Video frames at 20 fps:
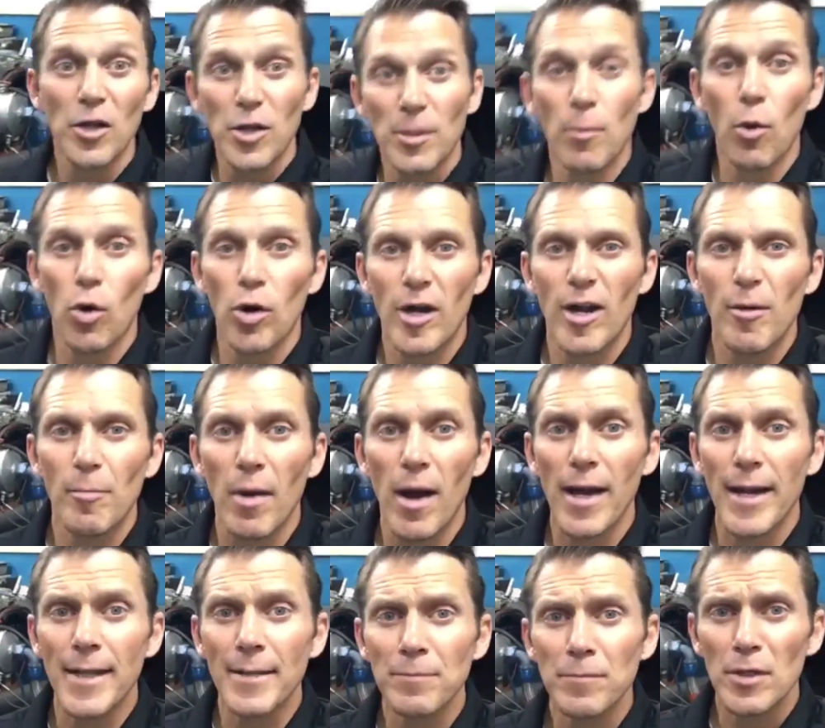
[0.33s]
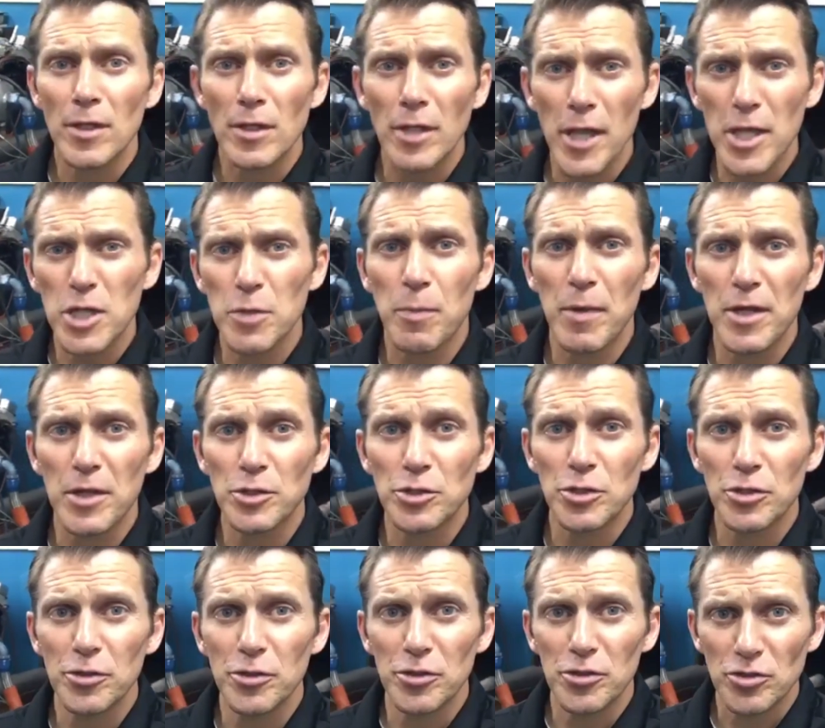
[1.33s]
Good morning, everybody. Lake Speed
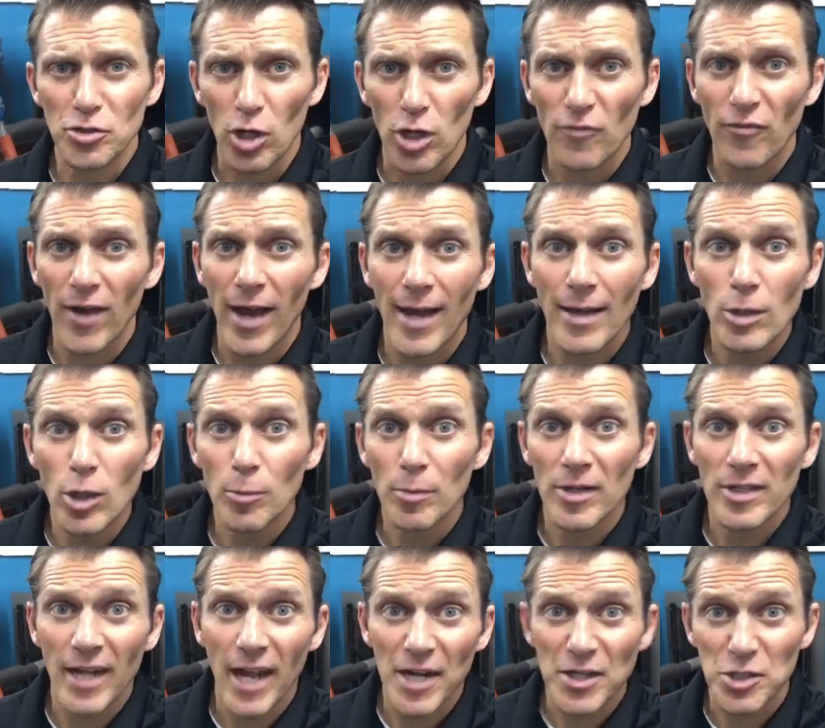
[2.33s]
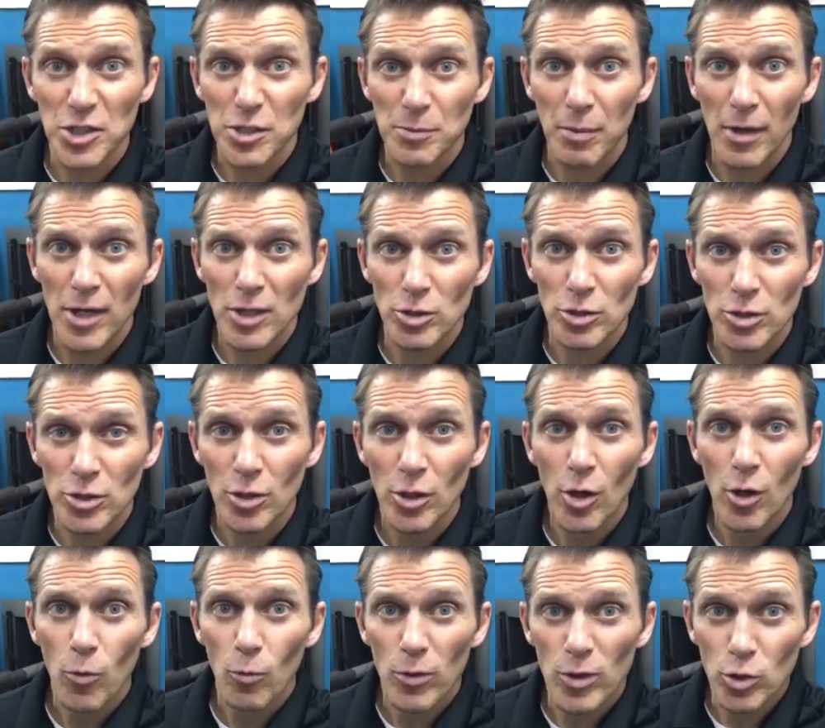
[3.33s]
Jr., certified lubrication specialist
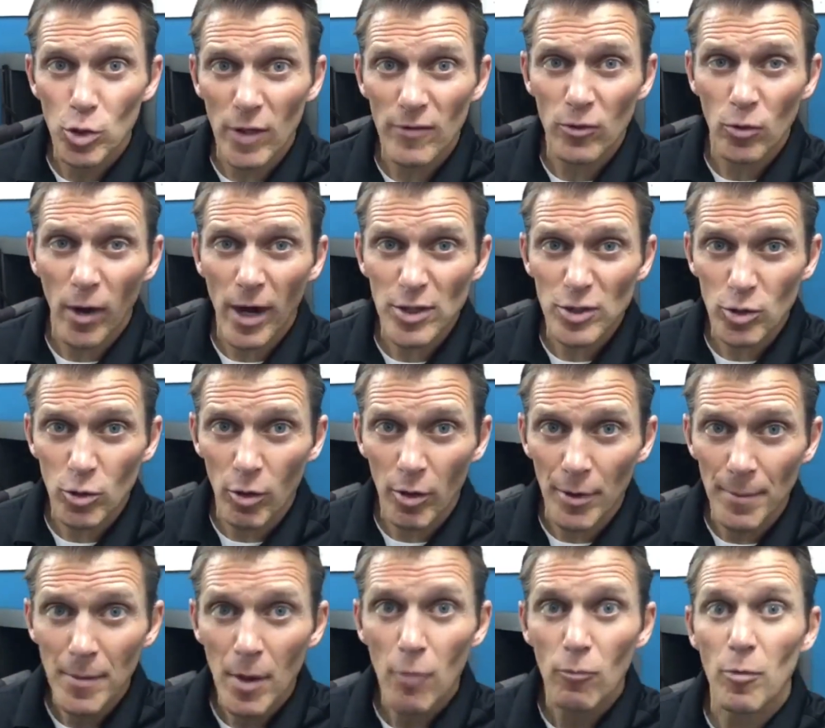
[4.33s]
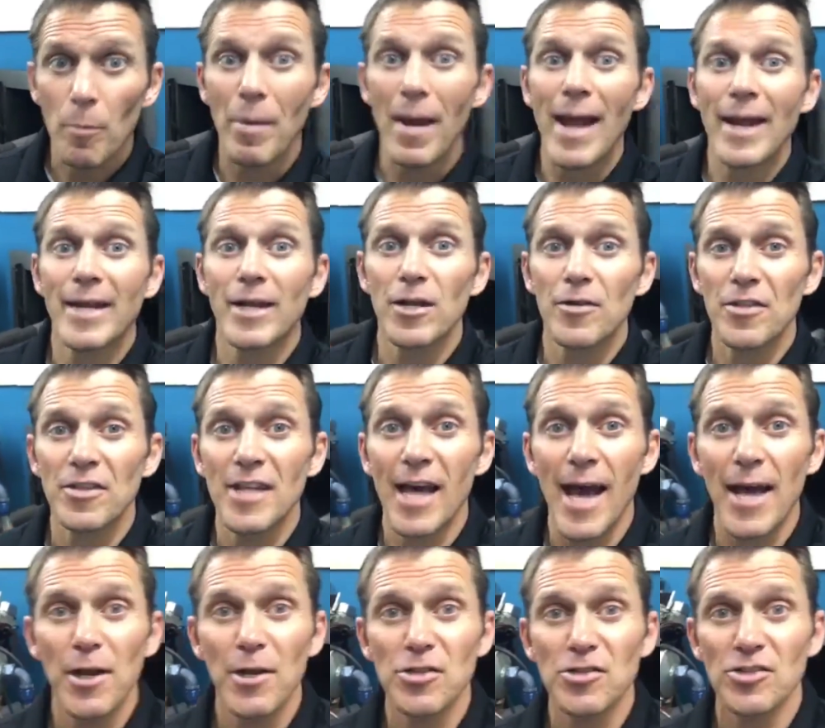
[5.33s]
with Driven Racing Oil. We're back here at the
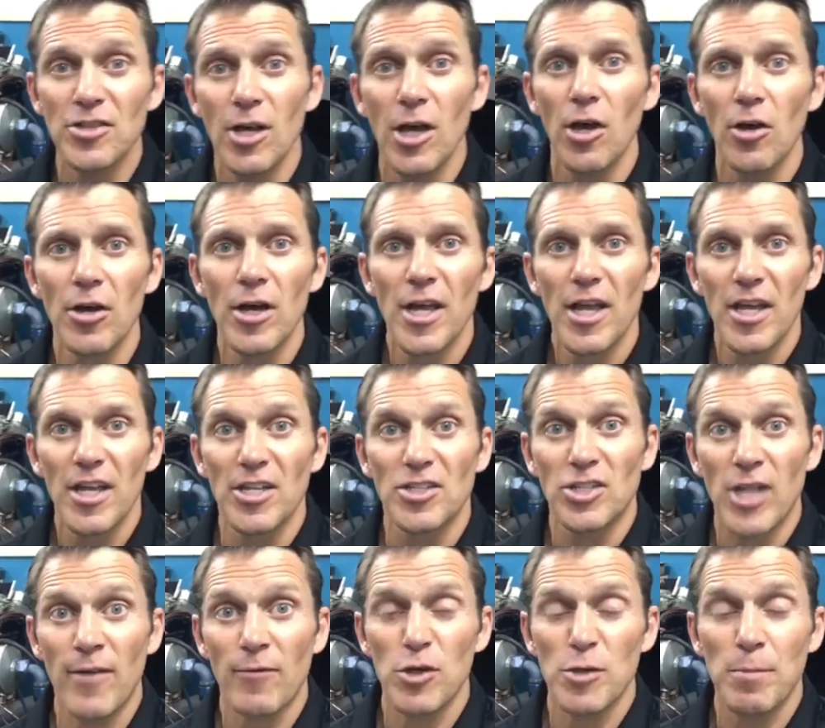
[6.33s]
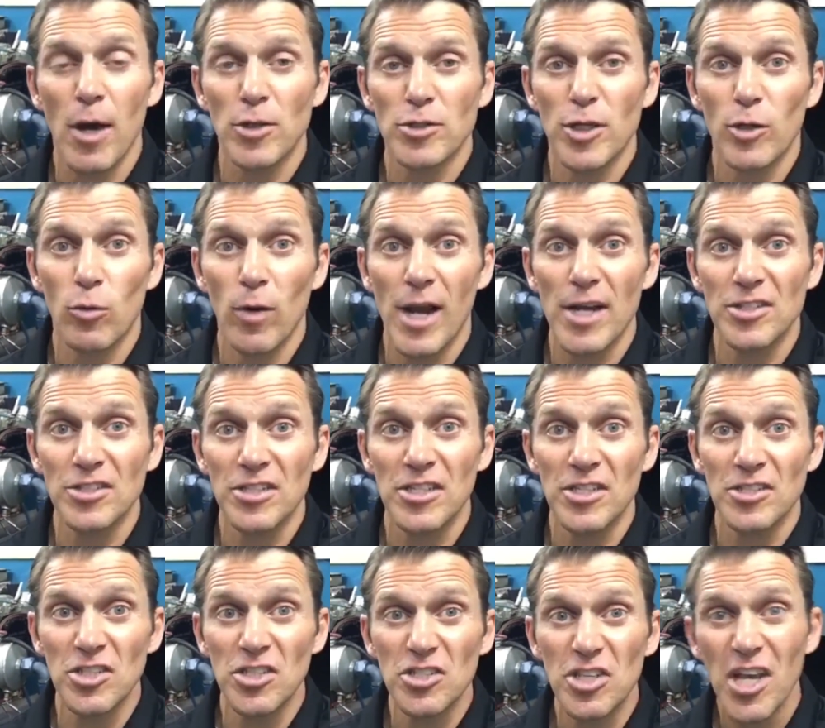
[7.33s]
dyno cell at Shaver Specialty Racing
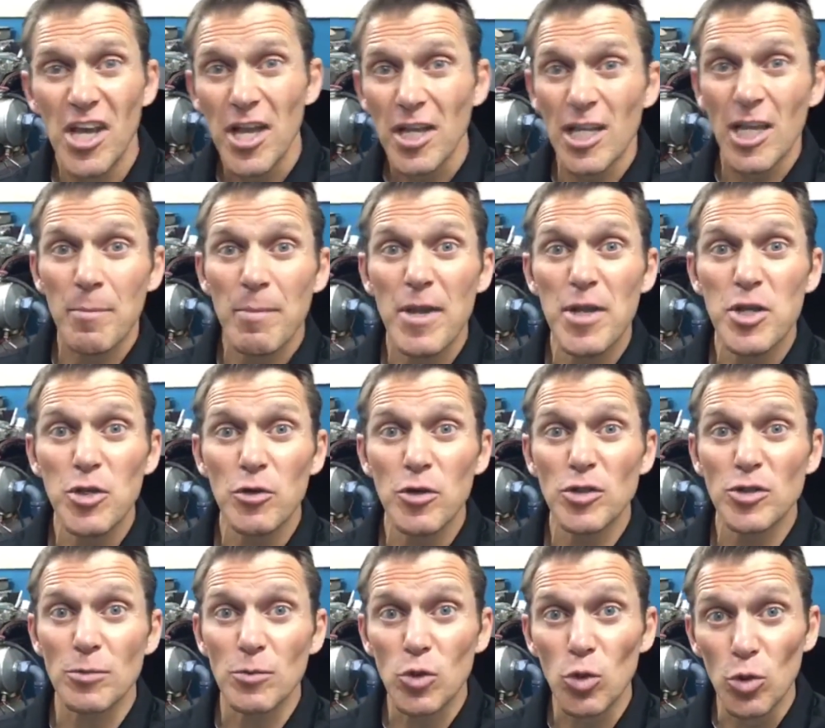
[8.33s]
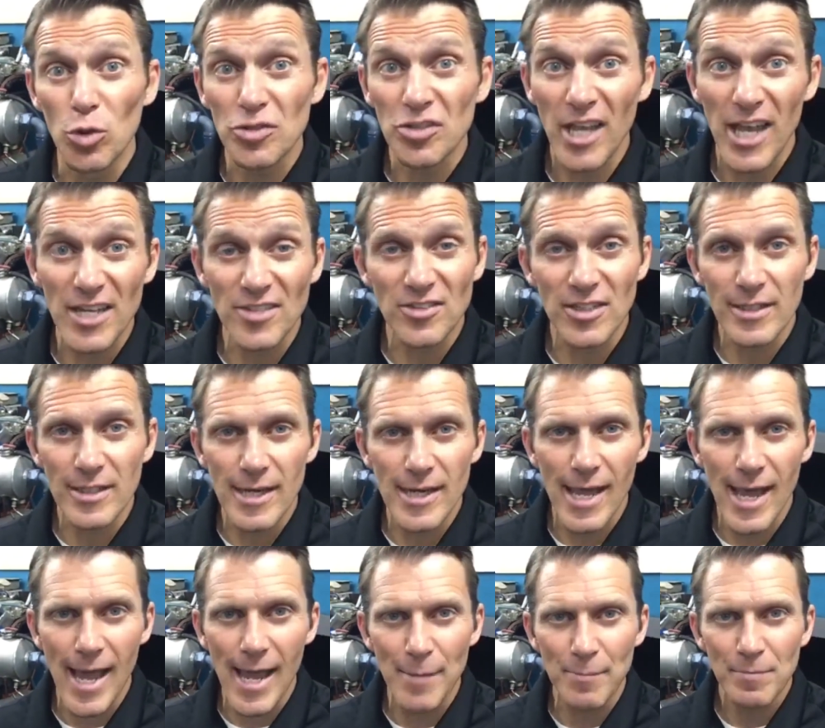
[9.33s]
Engines. Going to be doing some cool testing
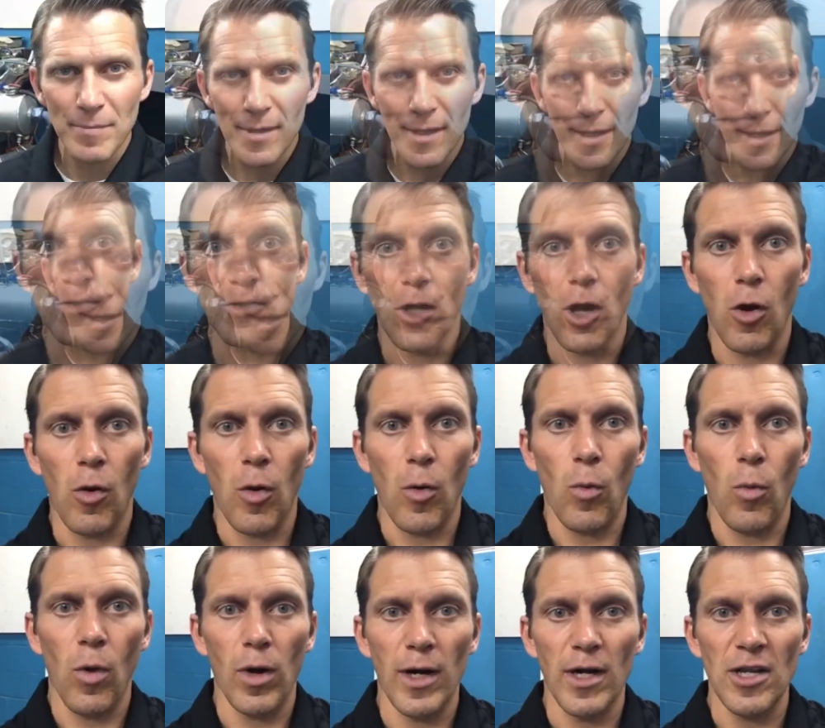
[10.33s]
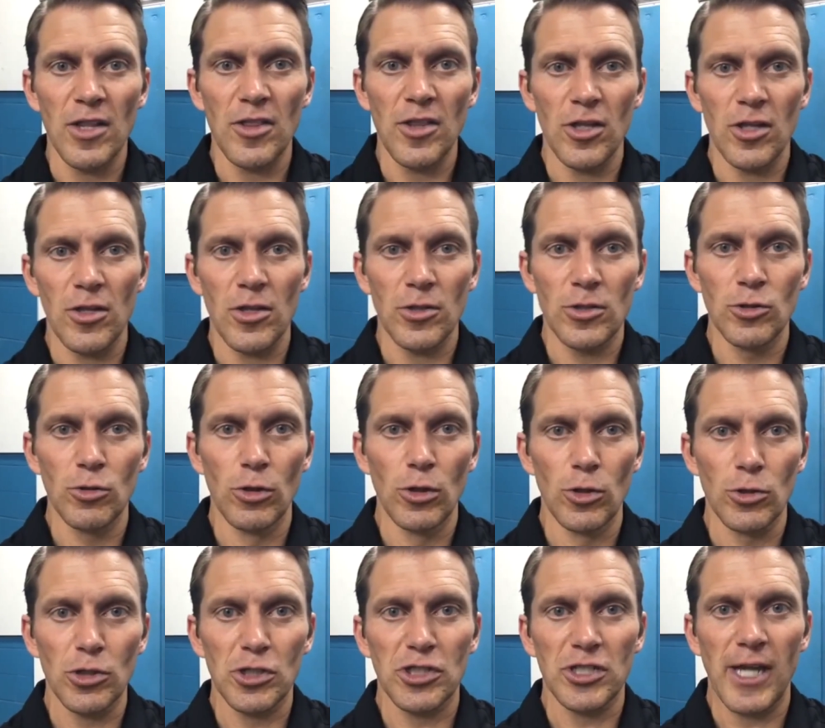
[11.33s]
today. So, want to do
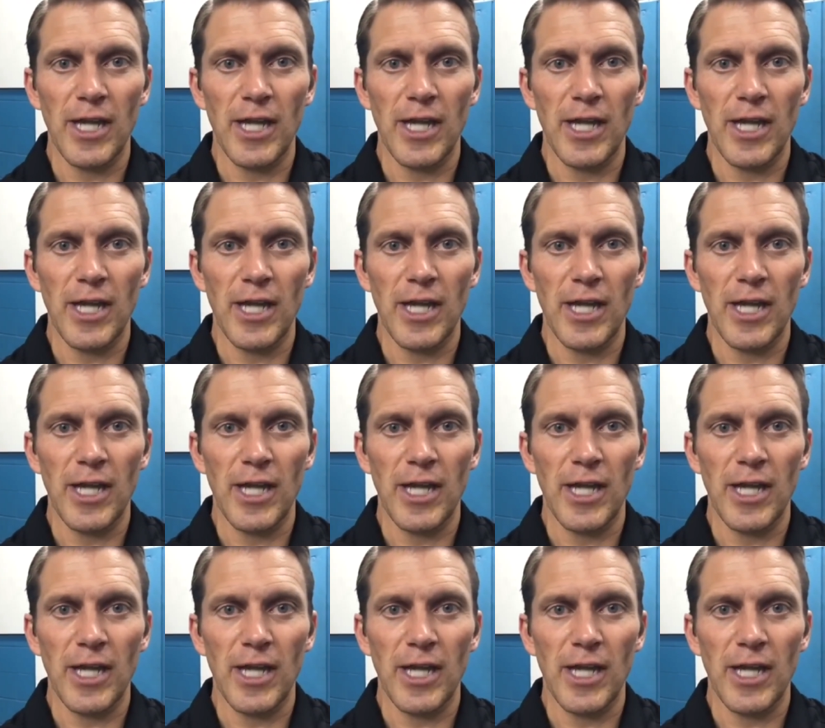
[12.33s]
a little